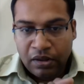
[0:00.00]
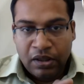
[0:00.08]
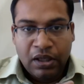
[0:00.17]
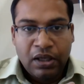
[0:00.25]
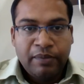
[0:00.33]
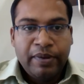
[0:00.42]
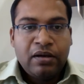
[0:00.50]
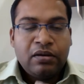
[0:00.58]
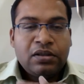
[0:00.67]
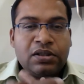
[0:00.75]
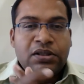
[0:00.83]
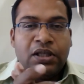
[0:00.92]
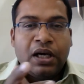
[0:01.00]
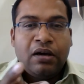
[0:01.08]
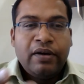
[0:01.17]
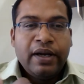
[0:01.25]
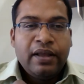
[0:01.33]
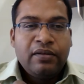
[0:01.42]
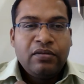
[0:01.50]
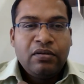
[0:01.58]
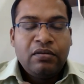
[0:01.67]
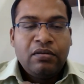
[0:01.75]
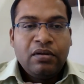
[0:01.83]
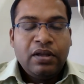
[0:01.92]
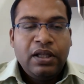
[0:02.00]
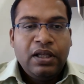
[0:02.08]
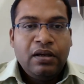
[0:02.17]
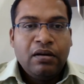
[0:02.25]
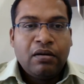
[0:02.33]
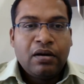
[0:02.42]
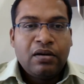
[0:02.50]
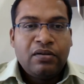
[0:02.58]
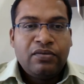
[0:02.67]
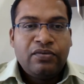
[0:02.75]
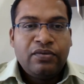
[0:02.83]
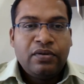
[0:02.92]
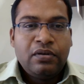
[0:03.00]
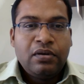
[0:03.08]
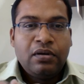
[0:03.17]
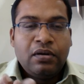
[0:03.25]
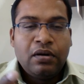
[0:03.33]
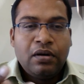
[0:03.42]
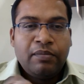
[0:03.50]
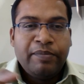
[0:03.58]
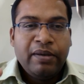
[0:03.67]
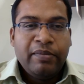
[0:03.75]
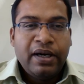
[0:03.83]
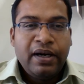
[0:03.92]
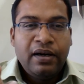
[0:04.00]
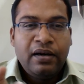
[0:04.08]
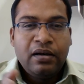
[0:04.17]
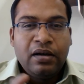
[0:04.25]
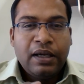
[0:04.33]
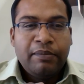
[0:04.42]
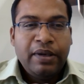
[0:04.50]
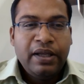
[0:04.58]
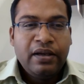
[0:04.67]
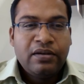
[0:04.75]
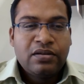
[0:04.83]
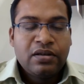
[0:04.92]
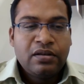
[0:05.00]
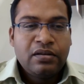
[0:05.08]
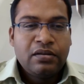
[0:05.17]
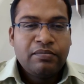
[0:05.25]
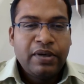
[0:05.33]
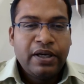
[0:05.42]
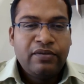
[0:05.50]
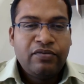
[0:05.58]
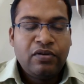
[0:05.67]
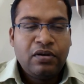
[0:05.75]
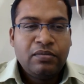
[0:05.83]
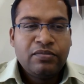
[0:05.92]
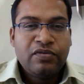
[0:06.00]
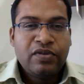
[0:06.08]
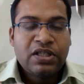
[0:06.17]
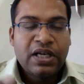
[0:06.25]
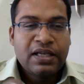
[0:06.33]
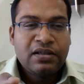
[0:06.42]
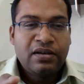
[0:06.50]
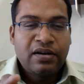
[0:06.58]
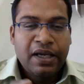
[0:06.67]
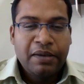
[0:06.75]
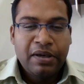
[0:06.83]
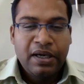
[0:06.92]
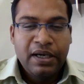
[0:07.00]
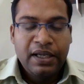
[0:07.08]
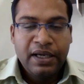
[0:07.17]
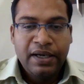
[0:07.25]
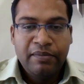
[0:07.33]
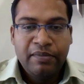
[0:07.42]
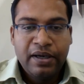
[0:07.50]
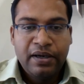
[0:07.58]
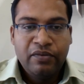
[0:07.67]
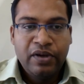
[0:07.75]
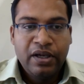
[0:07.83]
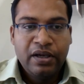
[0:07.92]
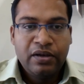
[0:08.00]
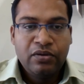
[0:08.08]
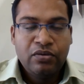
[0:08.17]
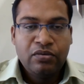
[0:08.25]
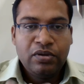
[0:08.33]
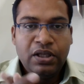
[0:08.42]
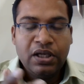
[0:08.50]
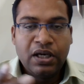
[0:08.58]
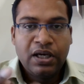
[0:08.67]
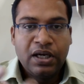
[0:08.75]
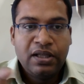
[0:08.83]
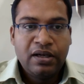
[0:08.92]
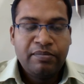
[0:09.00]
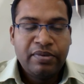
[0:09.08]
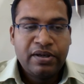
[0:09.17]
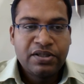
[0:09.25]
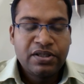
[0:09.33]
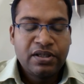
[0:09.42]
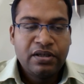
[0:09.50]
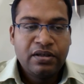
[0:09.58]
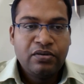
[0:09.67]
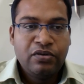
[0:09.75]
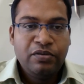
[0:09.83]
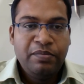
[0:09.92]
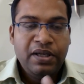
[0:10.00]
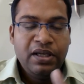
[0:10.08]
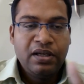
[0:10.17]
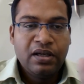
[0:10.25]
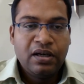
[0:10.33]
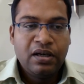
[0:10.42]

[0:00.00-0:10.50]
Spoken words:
Because nowadays, the lot of payment application platforms which has a tri-party agreement, where the another person could be